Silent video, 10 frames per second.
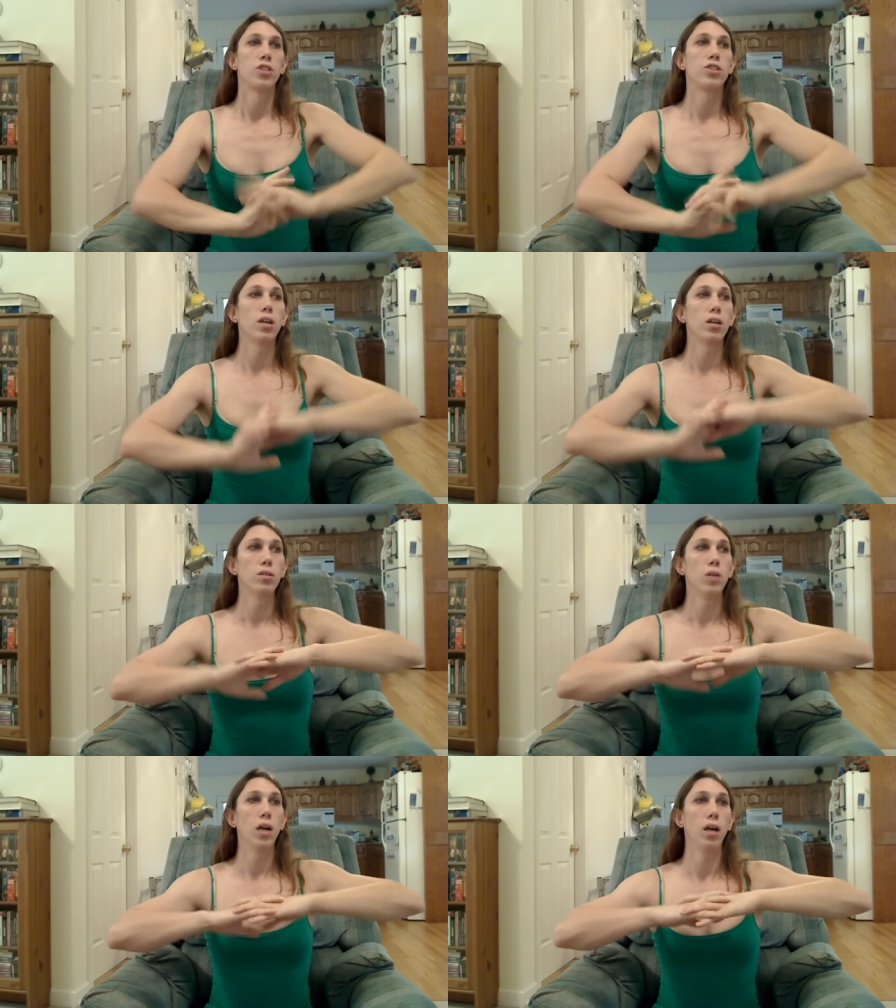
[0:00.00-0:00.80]

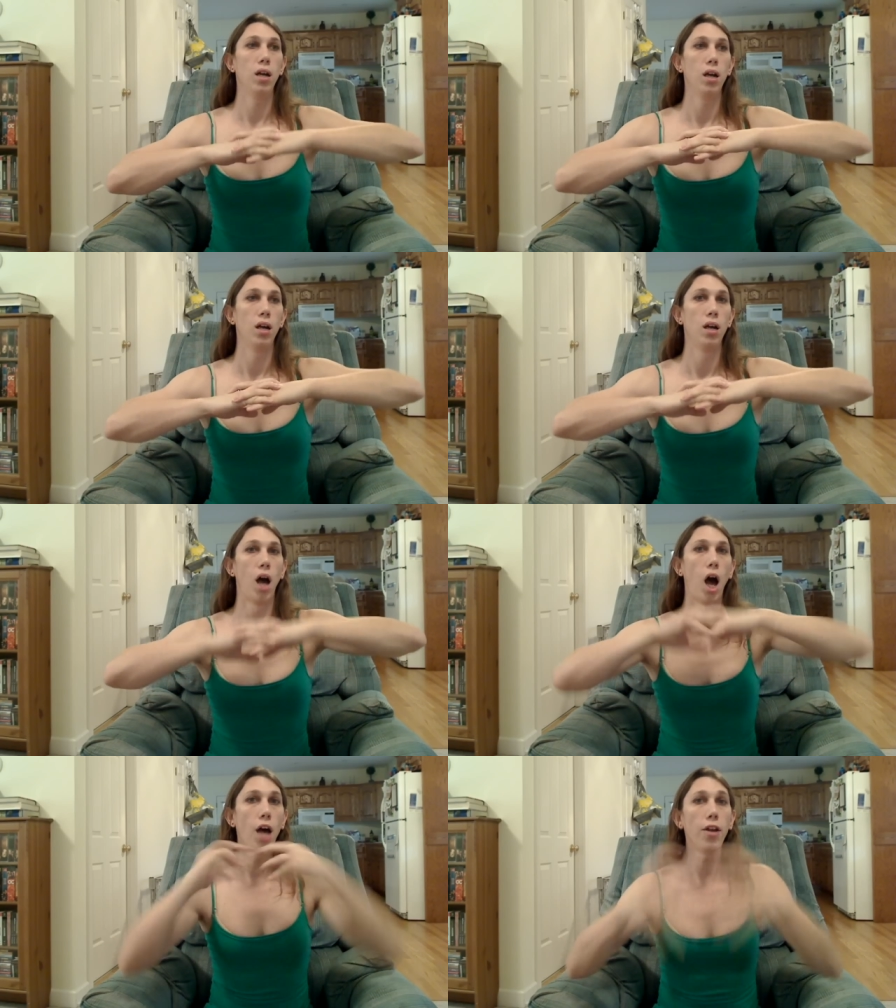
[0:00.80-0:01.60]
So,
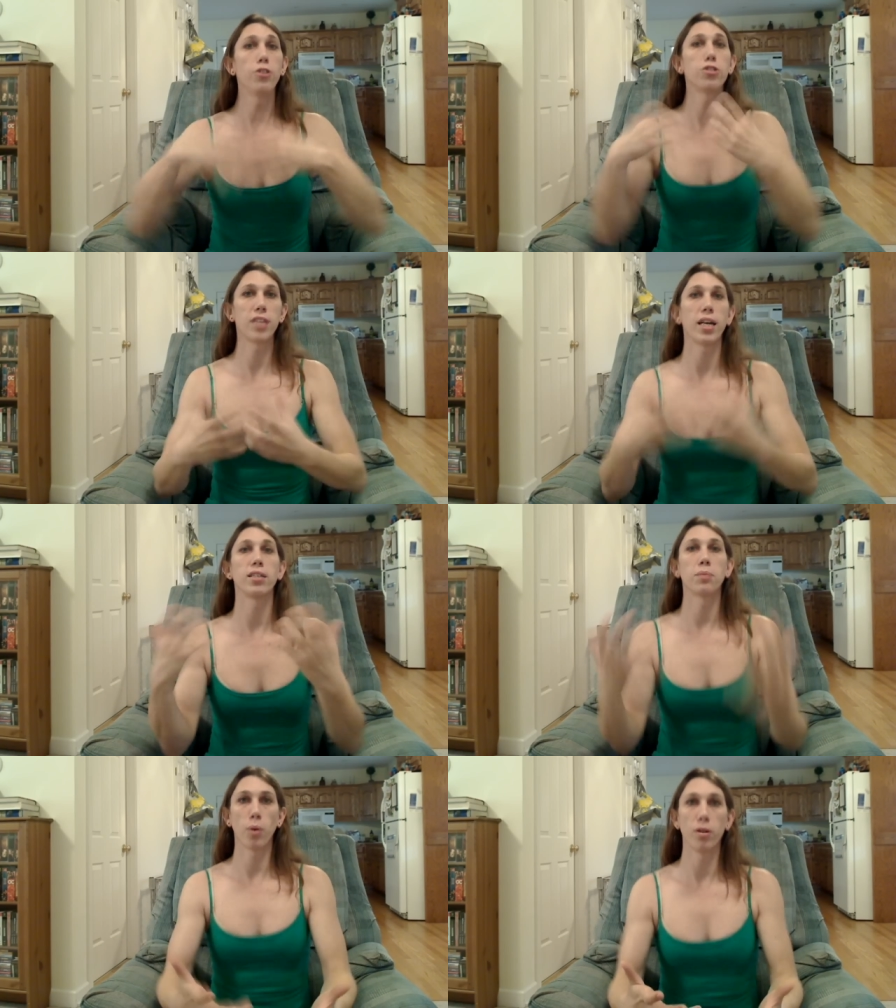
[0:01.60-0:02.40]

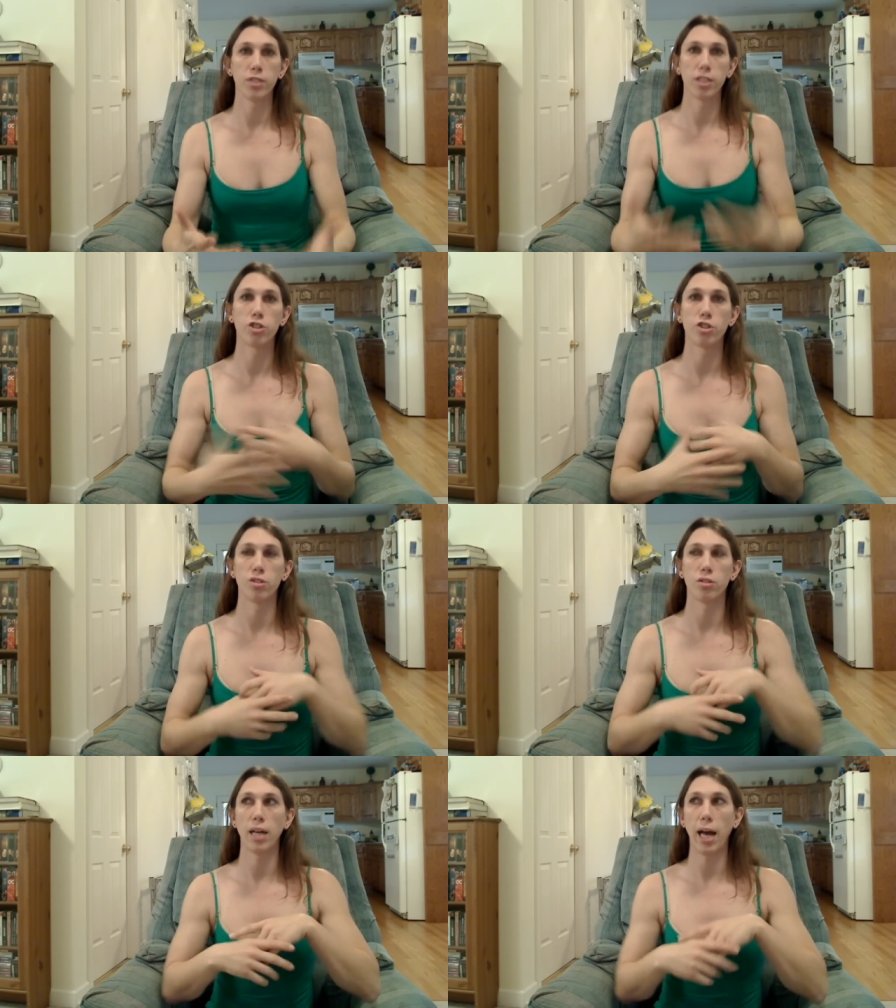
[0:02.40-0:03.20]
understanding
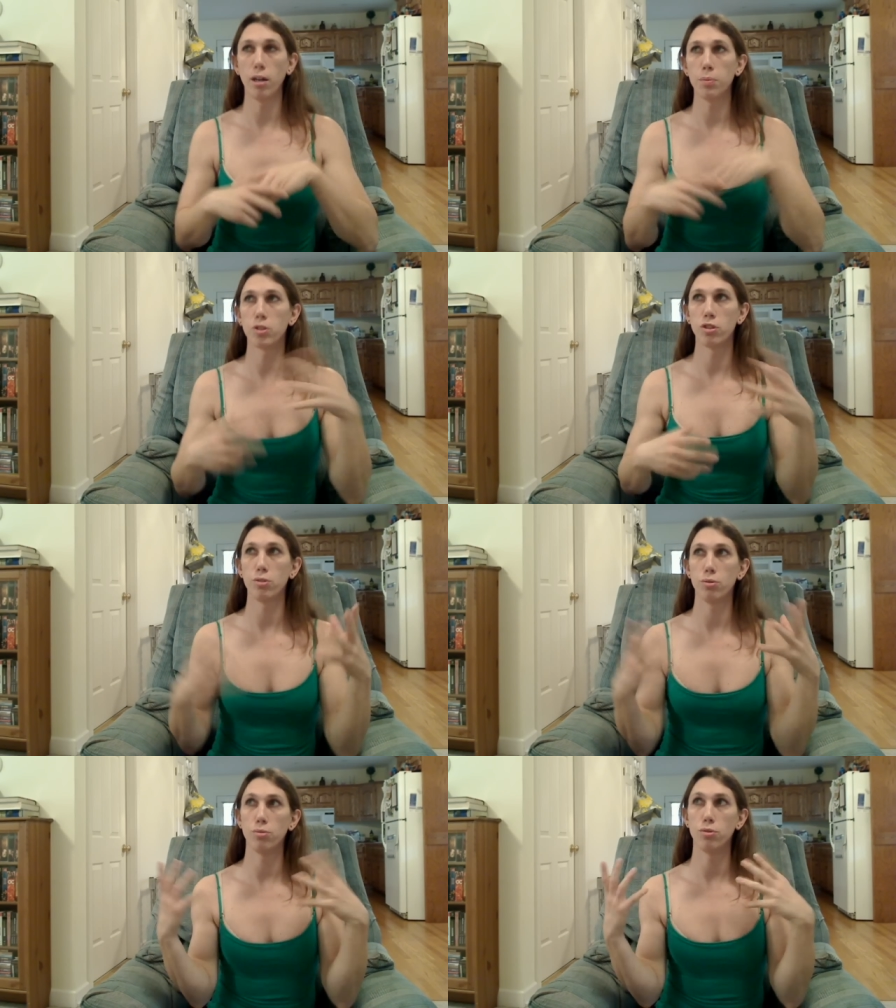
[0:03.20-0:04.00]
privilege helps
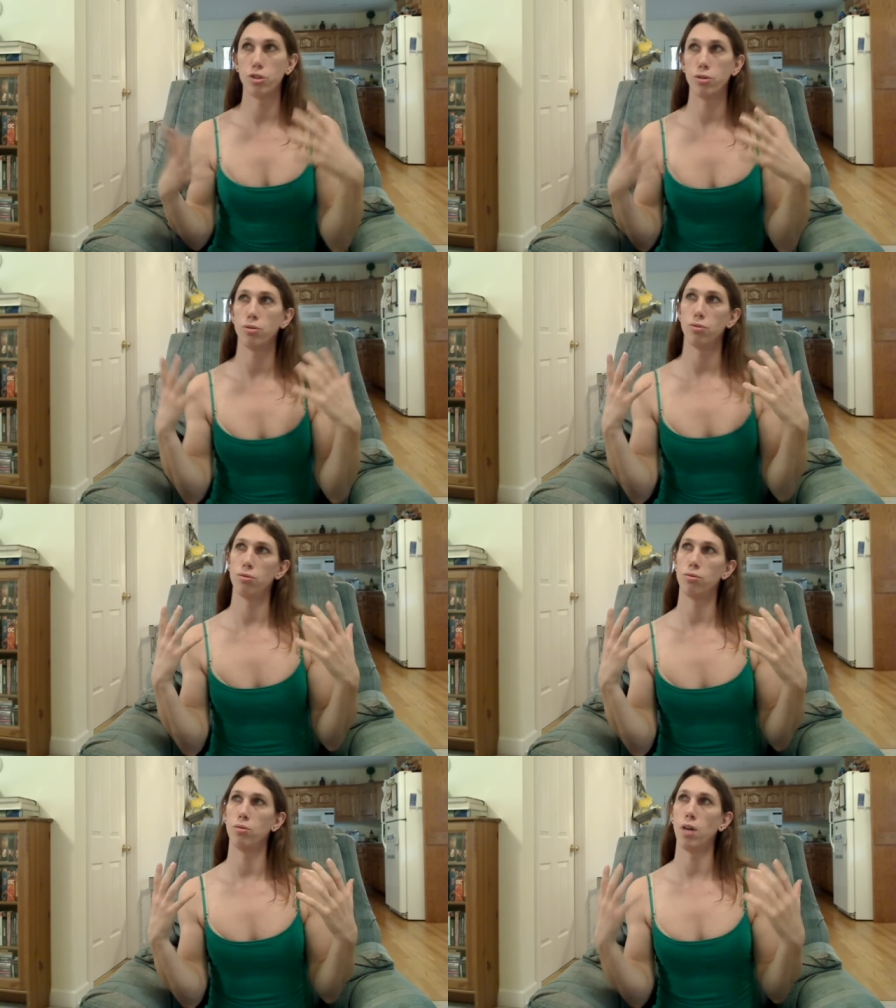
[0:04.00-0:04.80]
you
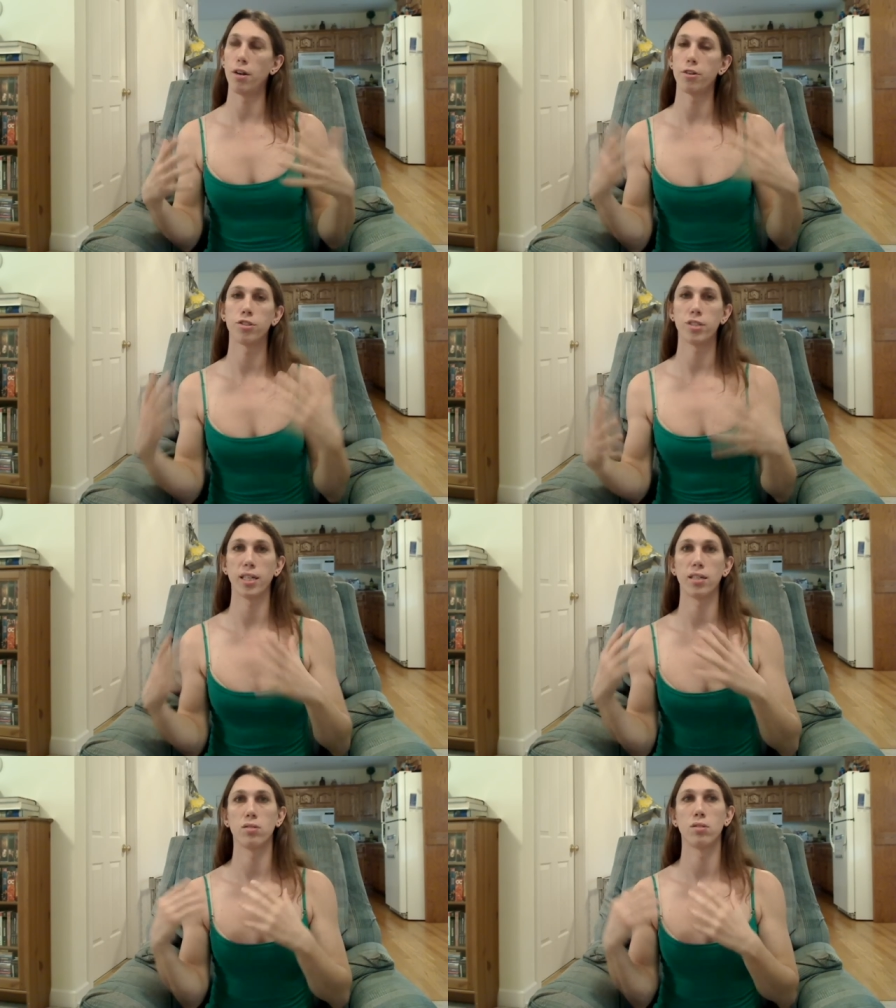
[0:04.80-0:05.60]
to
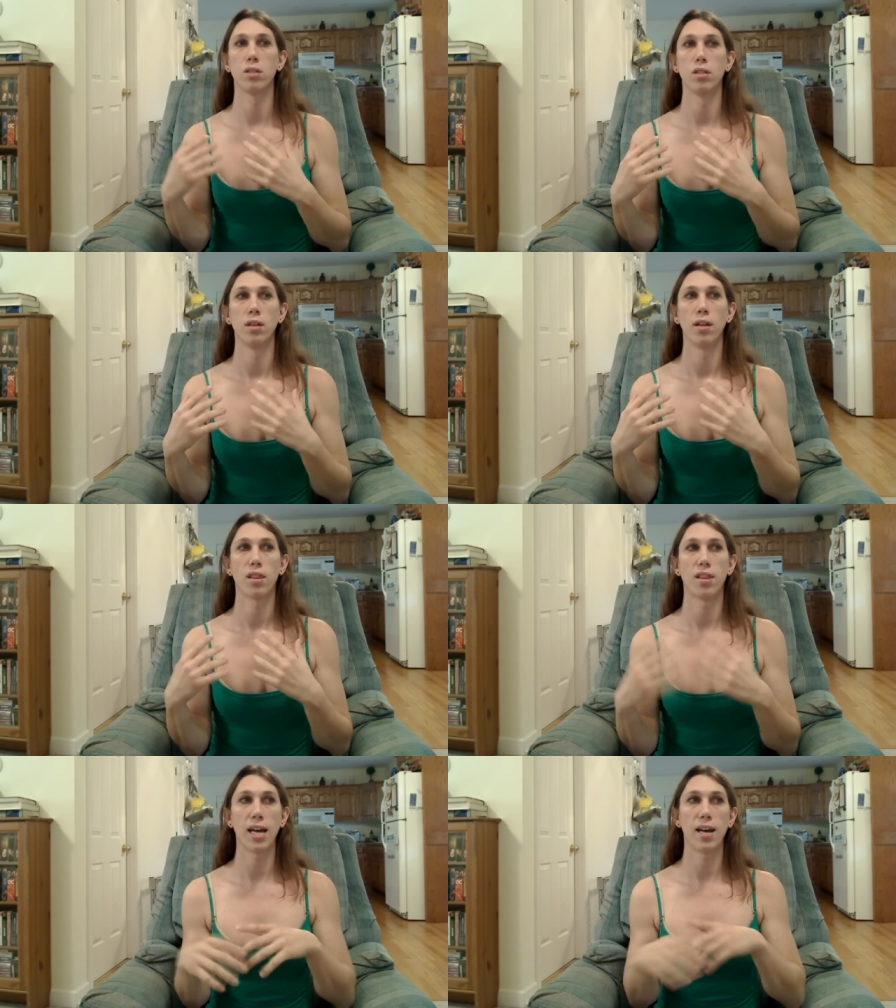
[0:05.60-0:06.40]
understand
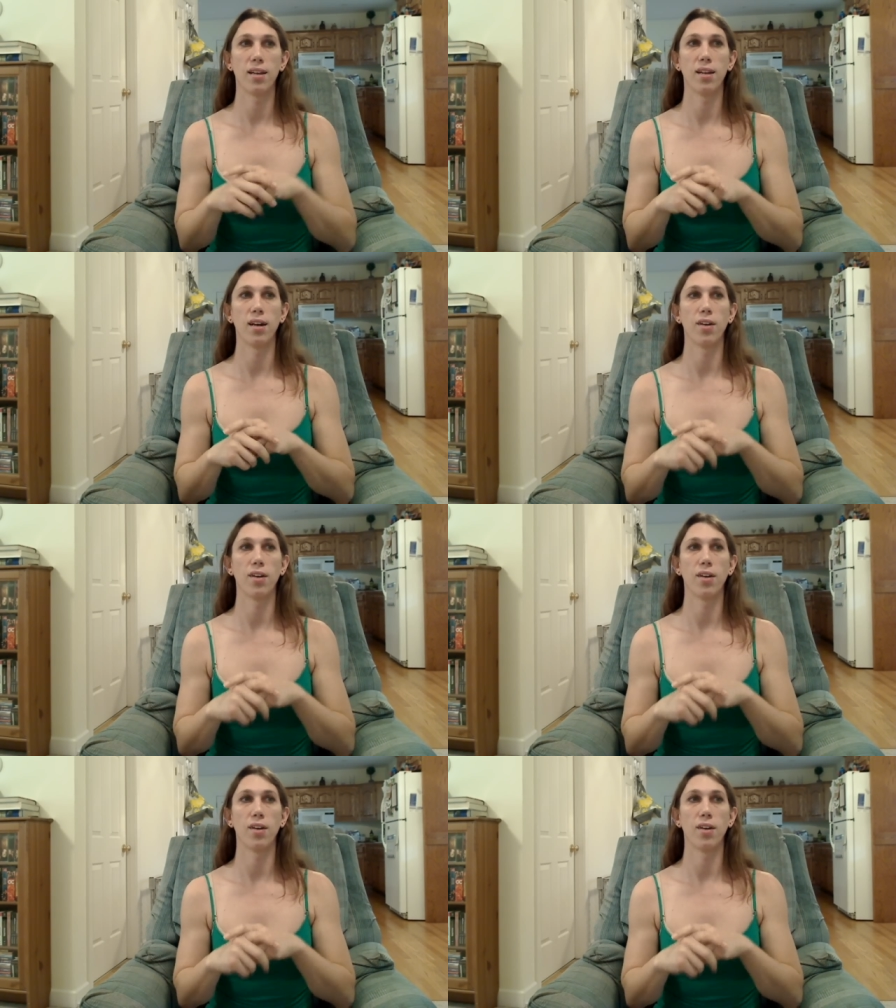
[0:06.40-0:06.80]
that